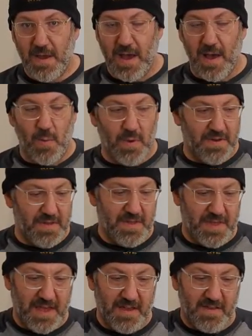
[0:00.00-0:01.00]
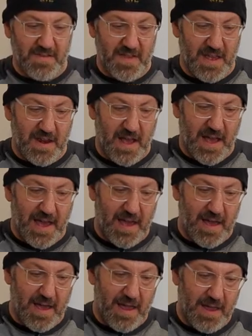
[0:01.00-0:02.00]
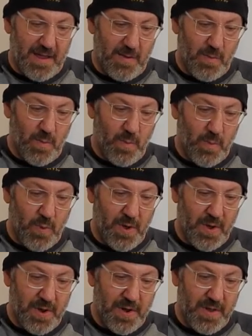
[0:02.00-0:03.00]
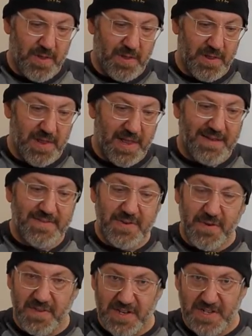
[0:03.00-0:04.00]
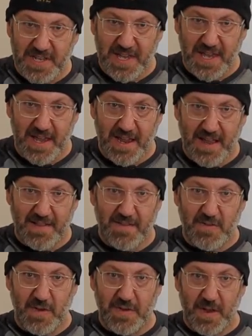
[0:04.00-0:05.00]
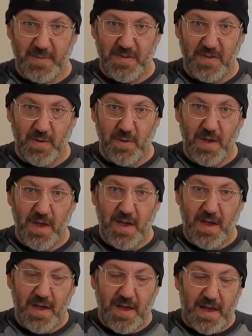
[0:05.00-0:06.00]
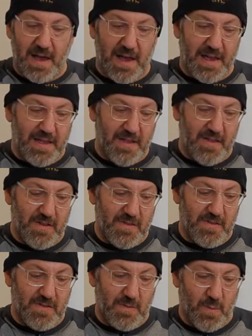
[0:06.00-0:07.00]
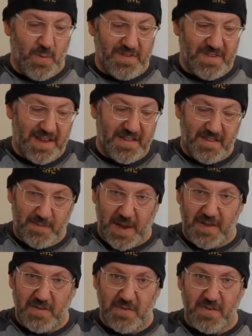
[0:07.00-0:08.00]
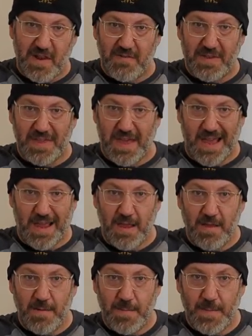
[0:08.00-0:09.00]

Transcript: Uh, one of the things that I would love to eventually get this hooked up to uh, is once I get the spacers and everything,